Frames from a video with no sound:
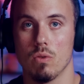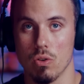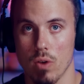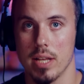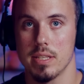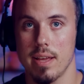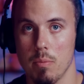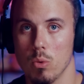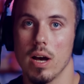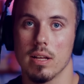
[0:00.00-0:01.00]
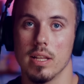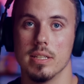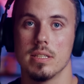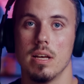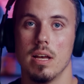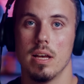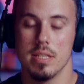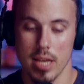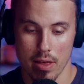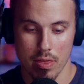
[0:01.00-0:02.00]
regrets Abu Akleh's
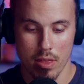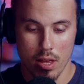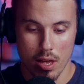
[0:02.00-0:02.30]
death.